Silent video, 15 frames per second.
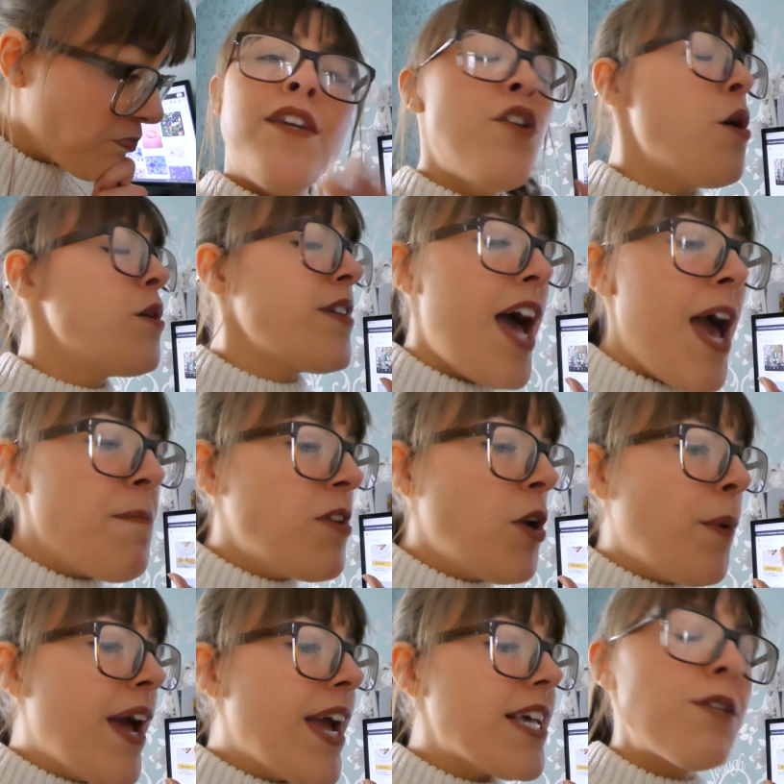No time
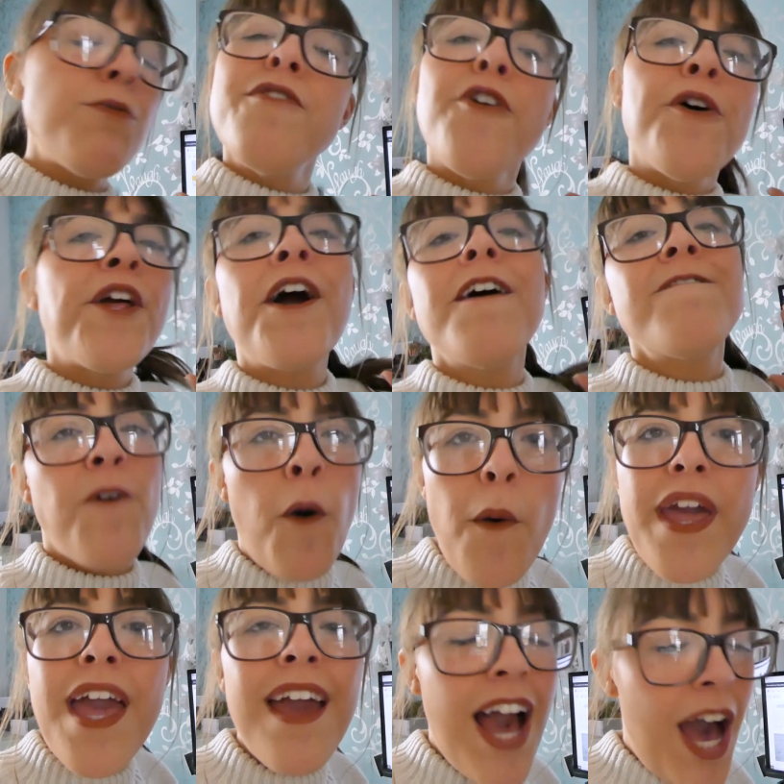to waste. We've only got 48